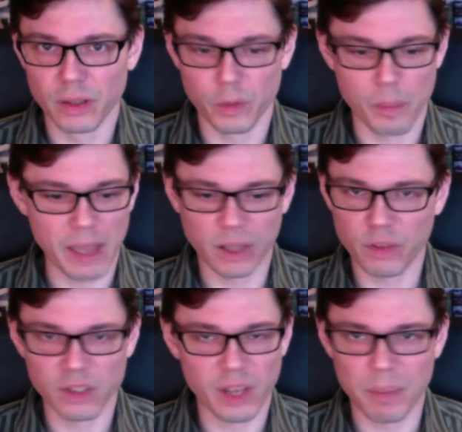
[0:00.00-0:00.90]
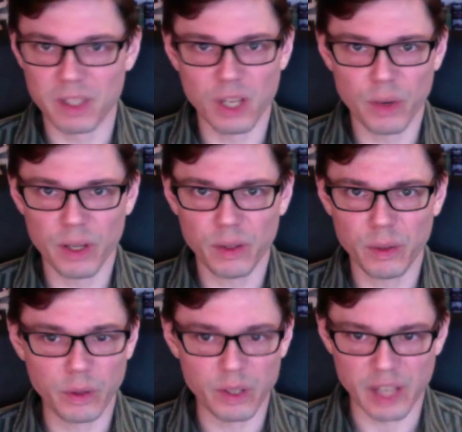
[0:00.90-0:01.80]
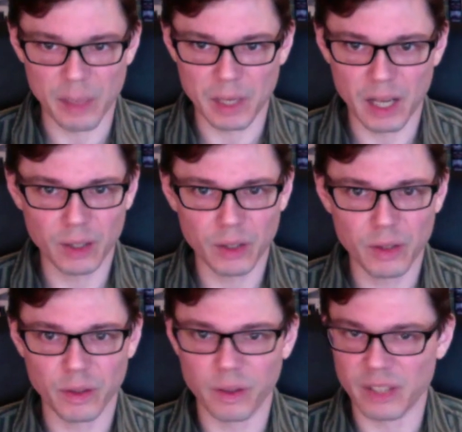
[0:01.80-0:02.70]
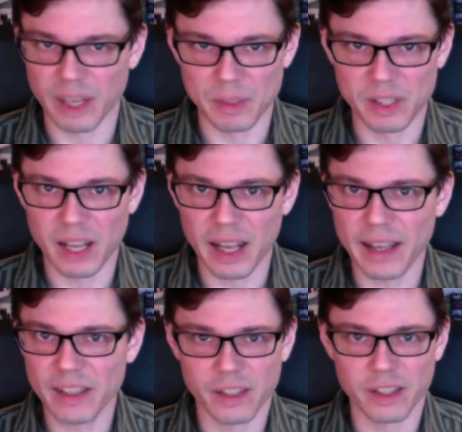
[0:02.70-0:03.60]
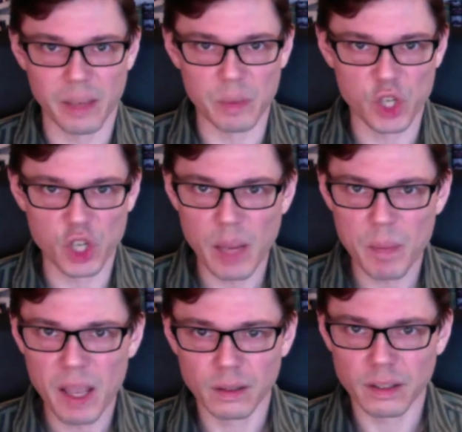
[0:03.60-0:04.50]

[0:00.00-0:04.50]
they're made of the same material, they're the same color, they're the same size, the same shape,